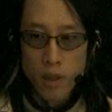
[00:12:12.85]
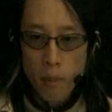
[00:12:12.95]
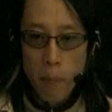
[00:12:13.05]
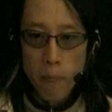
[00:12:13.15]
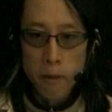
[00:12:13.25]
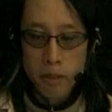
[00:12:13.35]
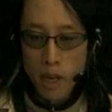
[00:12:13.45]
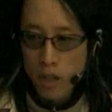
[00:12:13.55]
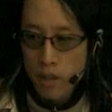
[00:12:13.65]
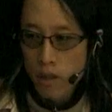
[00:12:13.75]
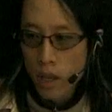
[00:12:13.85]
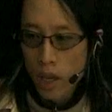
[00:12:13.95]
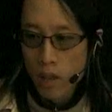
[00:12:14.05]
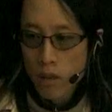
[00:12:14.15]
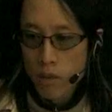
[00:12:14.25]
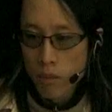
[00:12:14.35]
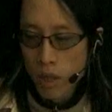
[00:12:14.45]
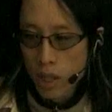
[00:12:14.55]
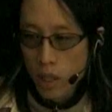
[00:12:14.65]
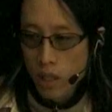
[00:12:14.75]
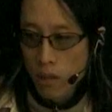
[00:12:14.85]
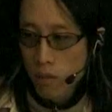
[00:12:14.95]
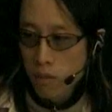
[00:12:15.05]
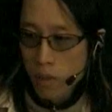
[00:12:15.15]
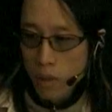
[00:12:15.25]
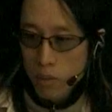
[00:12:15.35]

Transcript: Um, the doctor that went and